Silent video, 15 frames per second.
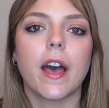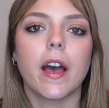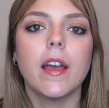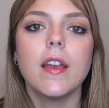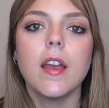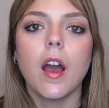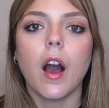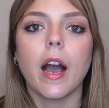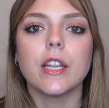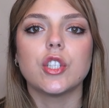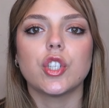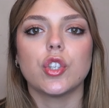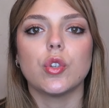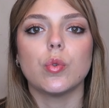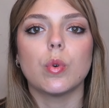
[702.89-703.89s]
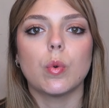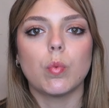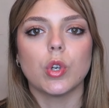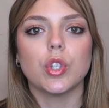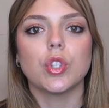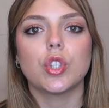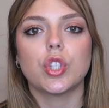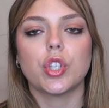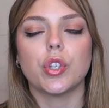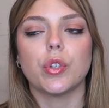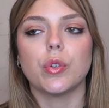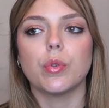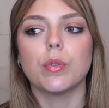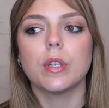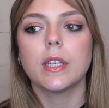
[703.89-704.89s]
that I do want
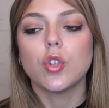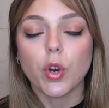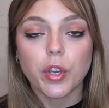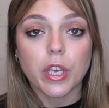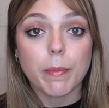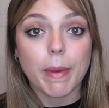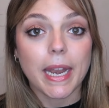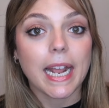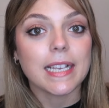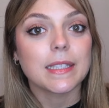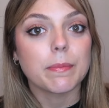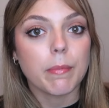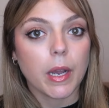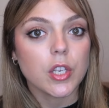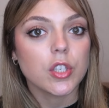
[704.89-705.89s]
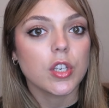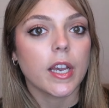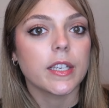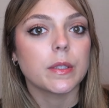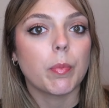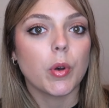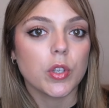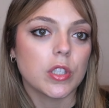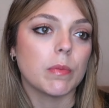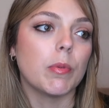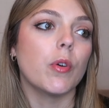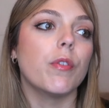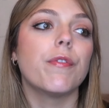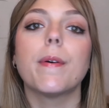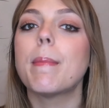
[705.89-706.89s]
to document as much as
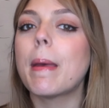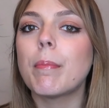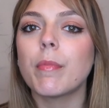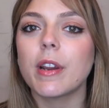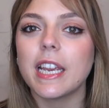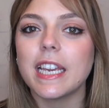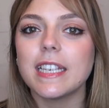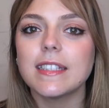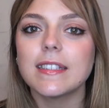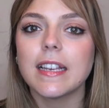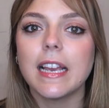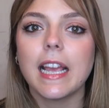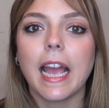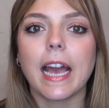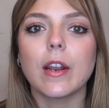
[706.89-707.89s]
possible for memories